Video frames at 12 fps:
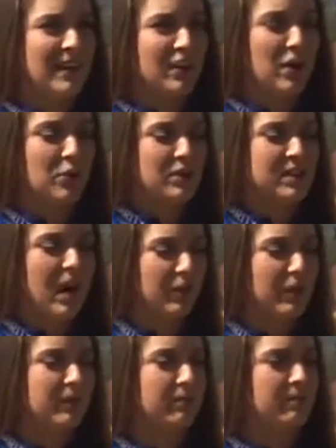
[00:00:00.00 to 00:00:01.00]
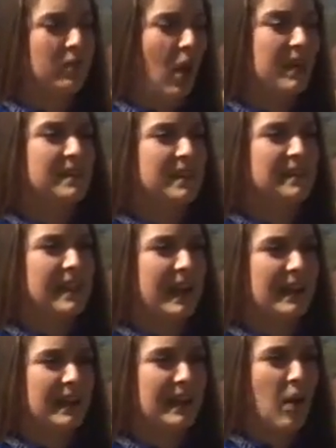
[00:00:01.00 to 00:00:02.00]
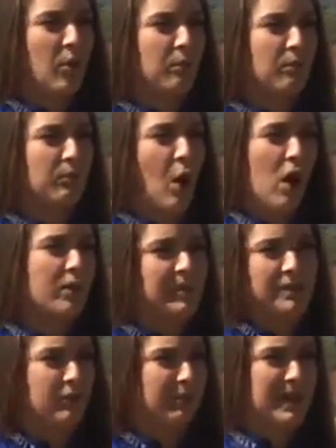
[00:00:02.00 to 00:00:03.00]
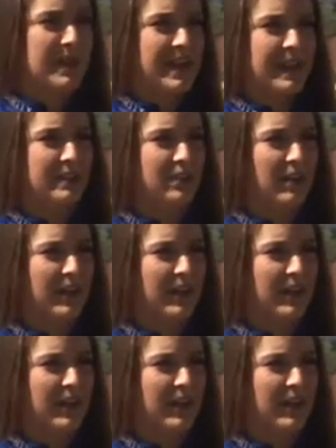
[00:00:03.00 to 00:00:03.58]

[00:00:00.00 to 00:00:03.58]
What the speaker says: You know, there's other causes that can help all of us from getting cancer.